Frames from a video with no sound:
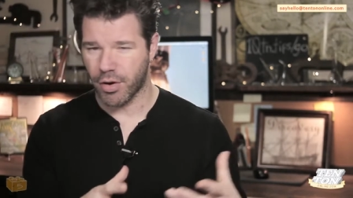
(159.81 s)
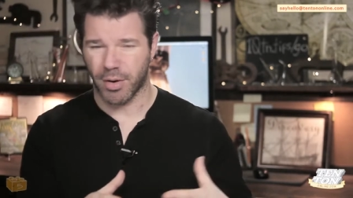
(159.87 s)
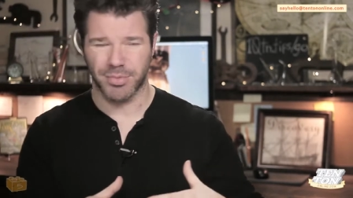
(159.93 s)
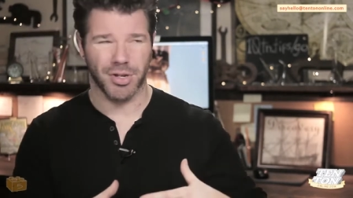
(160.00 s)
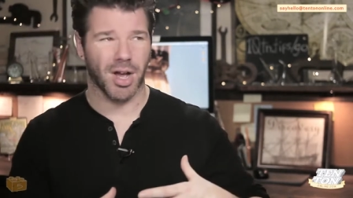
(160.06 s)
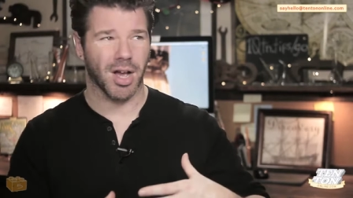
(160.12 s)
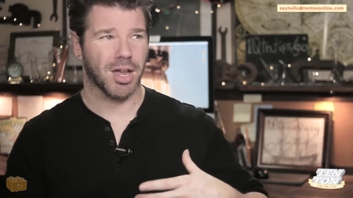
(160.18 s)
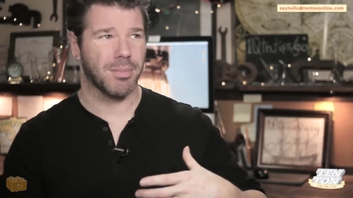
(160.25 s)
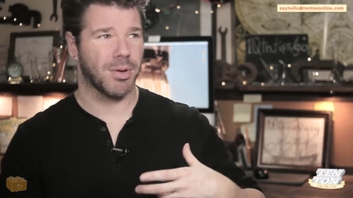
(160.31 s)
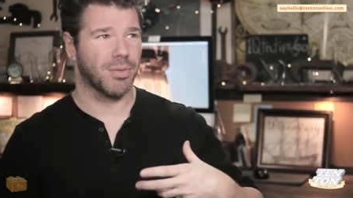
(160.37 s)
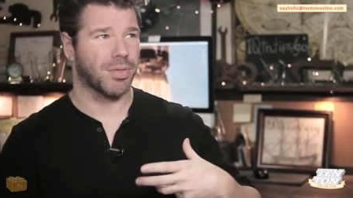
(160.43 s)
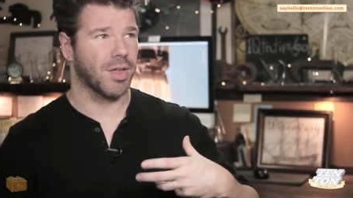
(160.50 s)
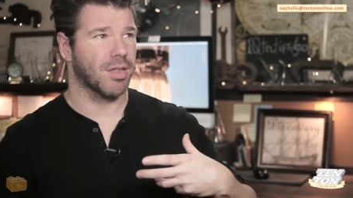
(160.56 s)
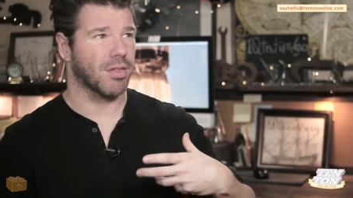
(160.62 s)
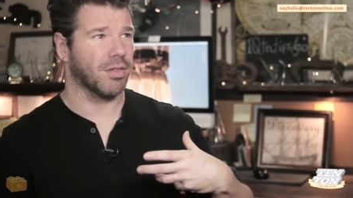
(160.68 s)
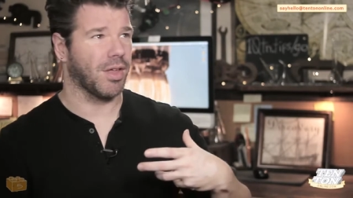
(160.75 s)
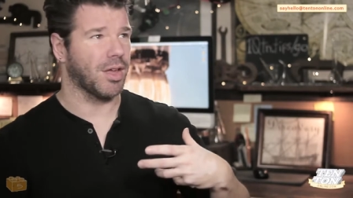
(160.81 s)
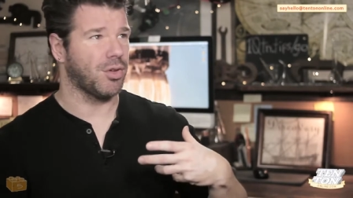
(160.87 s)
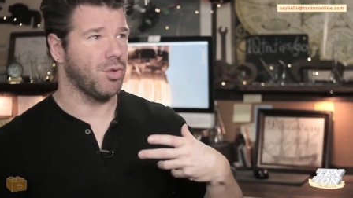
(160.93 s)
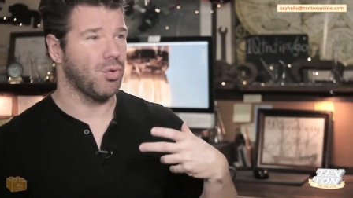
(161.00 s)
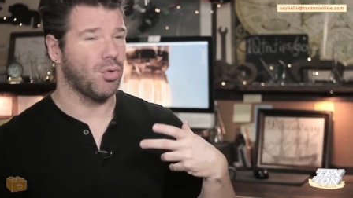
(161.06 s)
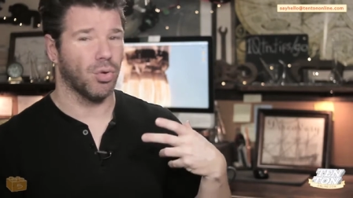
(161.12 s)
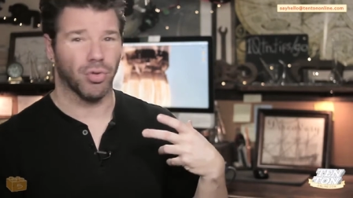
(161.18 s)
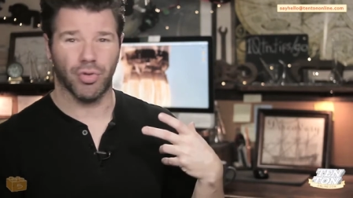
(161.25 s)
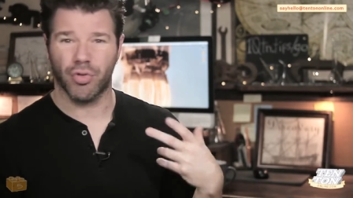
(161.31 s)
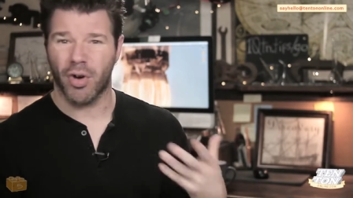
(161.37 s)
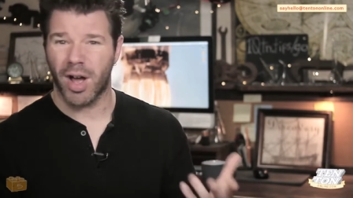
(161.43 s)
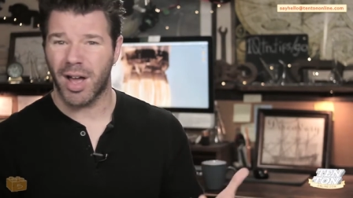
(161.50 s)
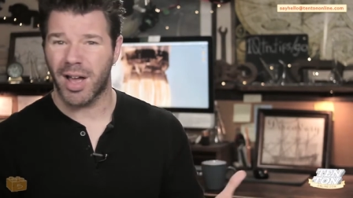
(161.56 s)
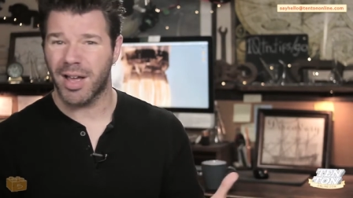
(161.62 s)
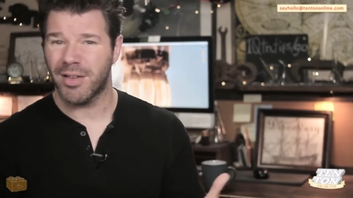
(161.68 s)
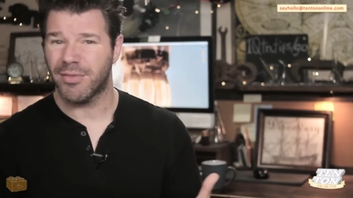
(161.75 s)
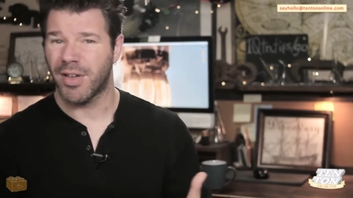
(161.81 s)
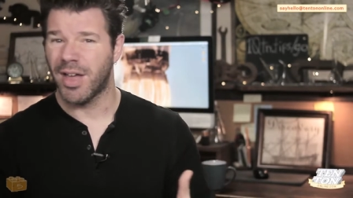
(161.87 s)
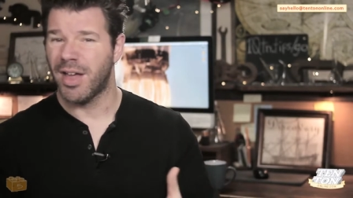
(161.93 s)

Here I'm talking about things like Google Drive,